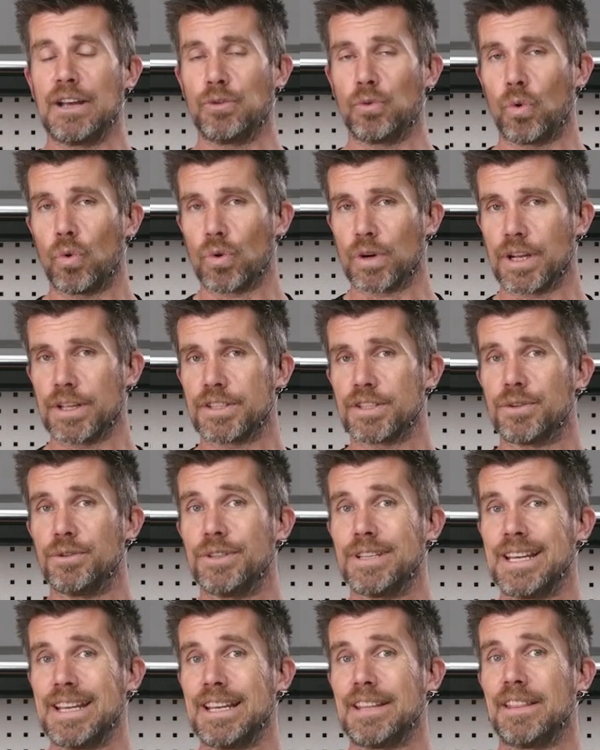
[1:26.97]
in order to
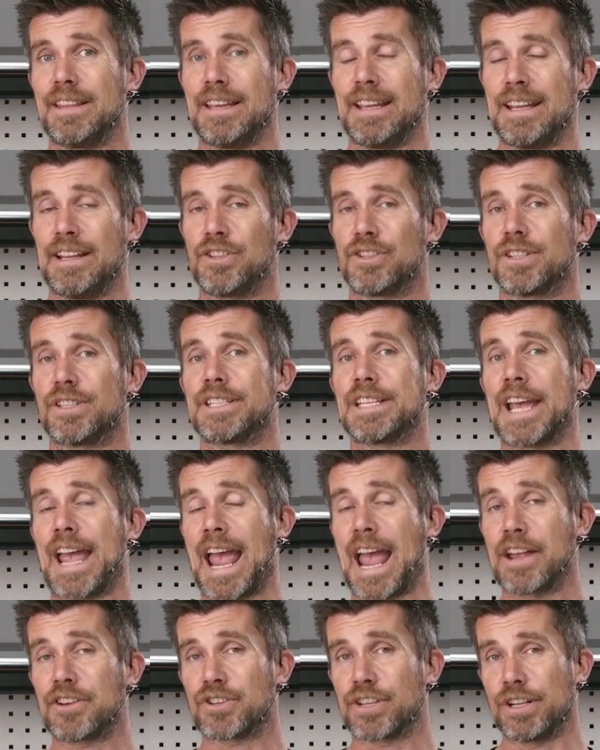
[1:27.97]
get the engine
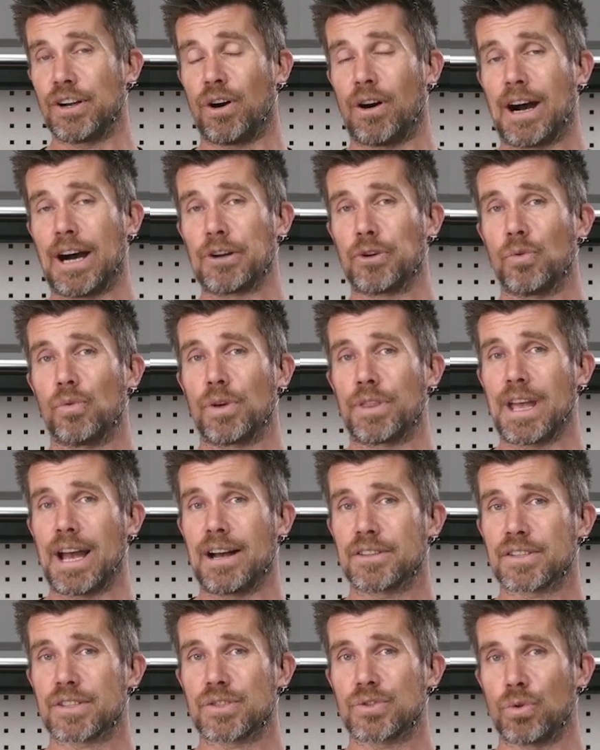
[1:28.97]
to actually idle
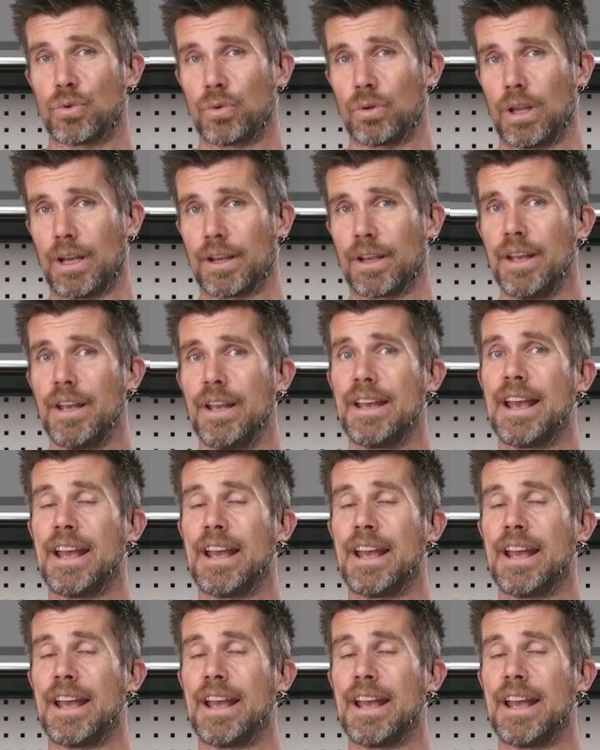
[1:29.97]
without stalling.